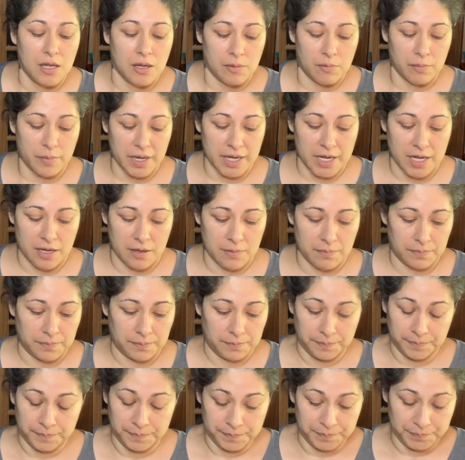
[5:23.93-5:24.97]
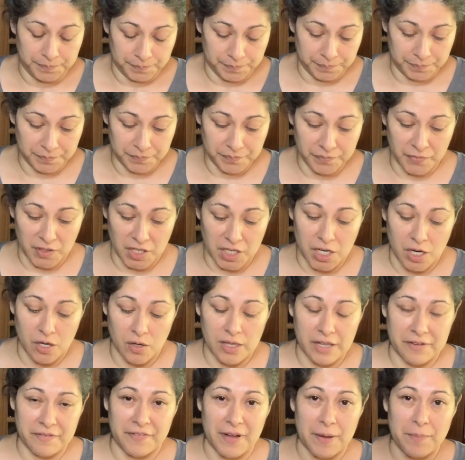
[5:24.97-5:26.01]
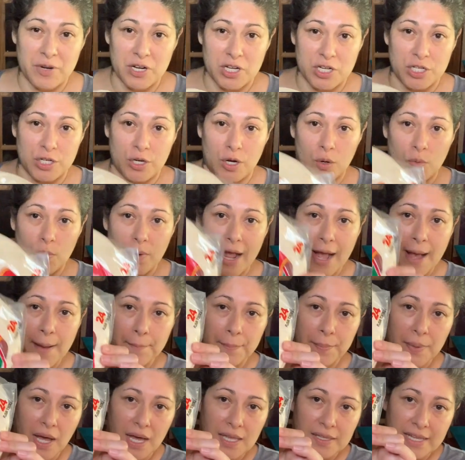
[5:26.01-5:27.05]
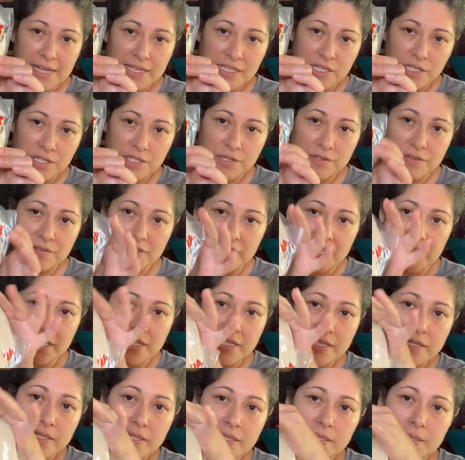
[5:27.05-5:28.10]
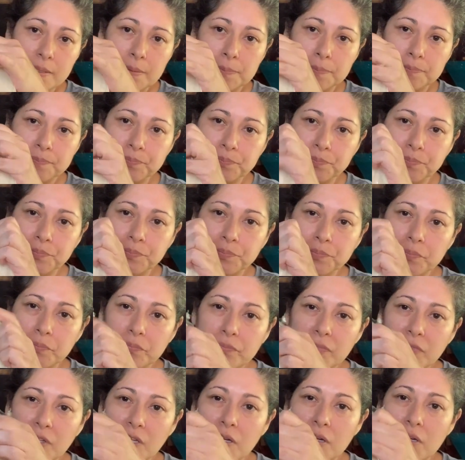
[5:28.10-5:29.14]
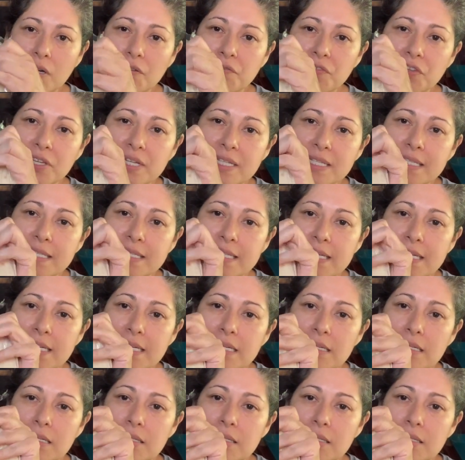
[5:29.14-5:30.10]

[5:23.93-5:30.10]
But you know, if I'm gonna do a wrap, I like to do these. Now you can see it.